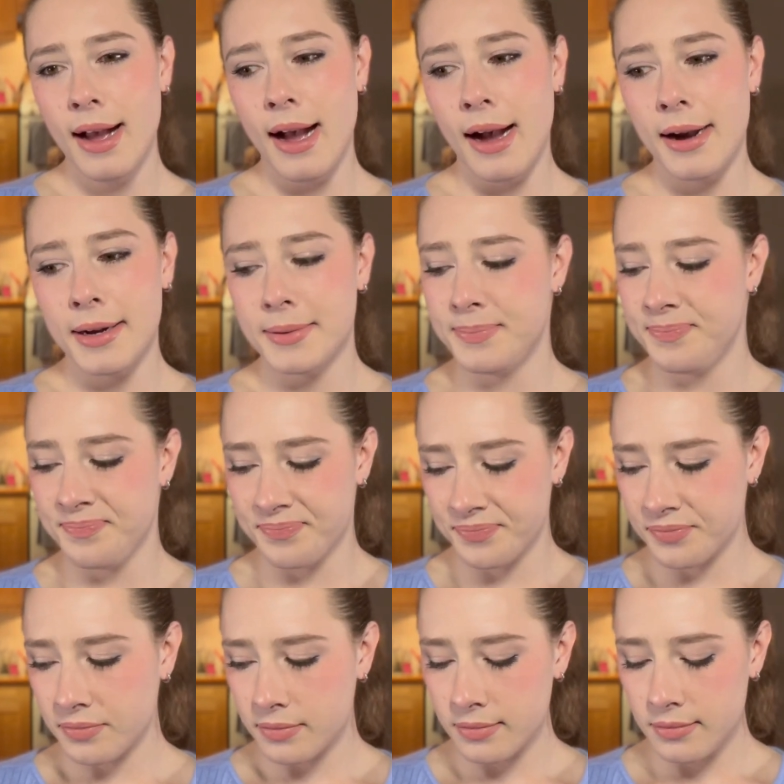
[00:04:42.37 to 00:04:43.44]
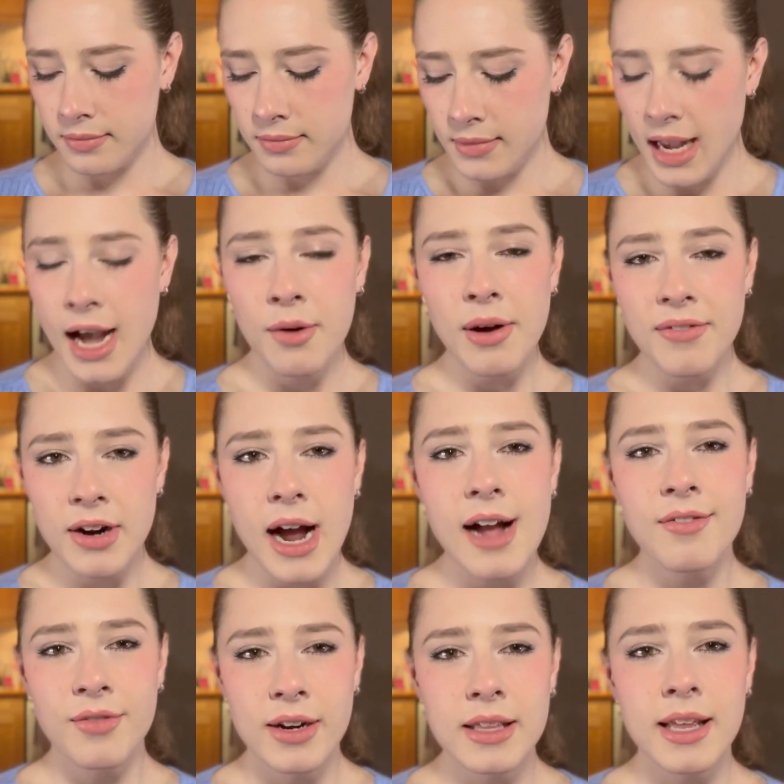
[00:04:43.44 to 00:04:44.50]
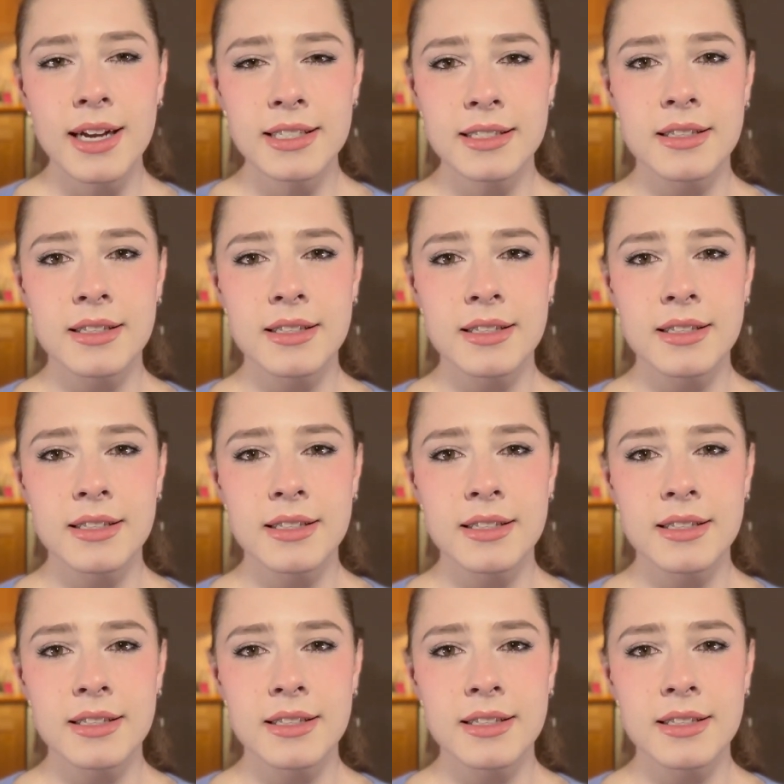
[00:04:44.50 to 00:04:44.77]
However, I've realized